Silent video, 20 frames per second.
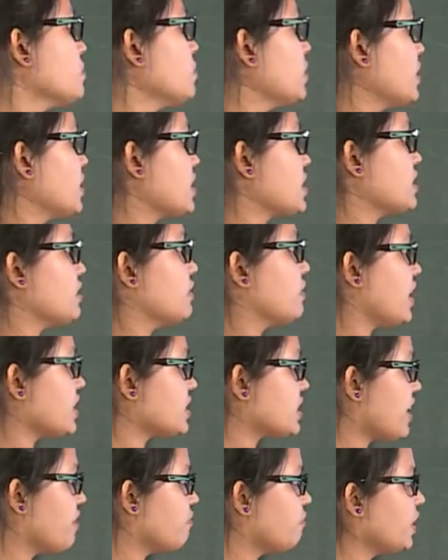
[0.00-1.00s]
materials.
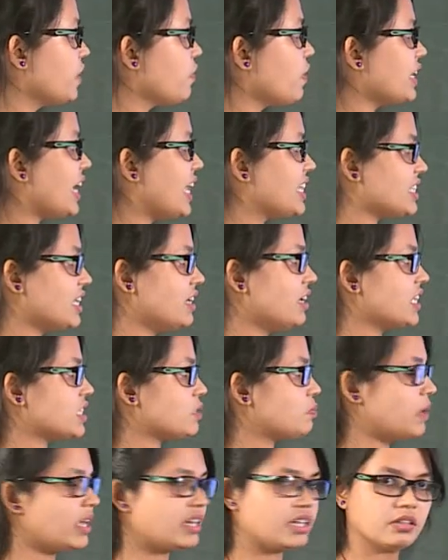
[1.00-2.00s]
Rest everyone I shall
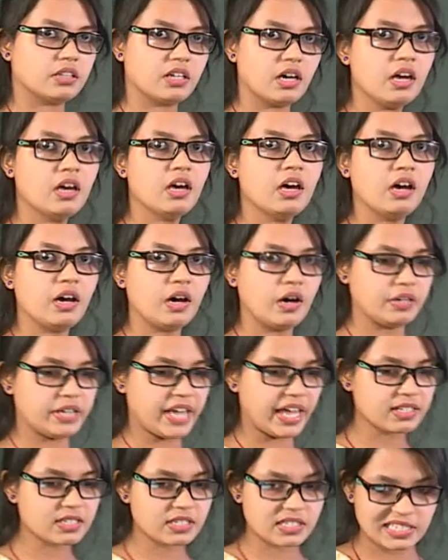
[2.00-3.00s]
explain in the
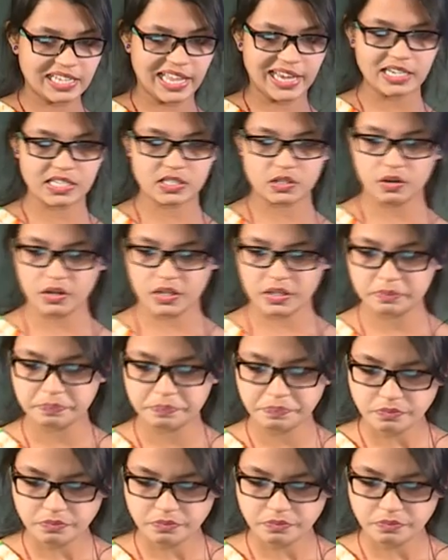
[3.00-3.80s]
next slides, okay.